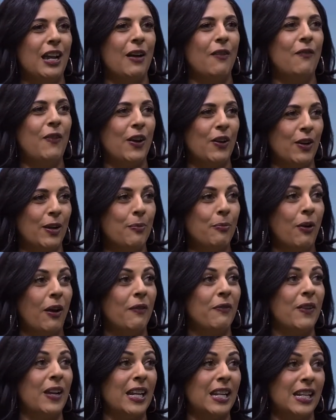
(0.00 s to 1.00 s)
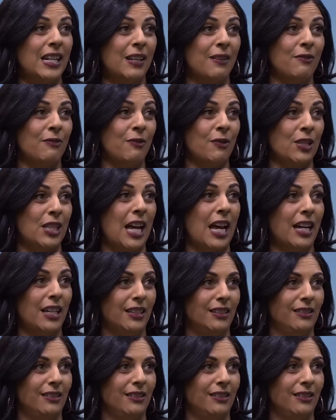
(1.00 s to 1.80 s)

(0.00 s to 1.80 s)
very preventative for that.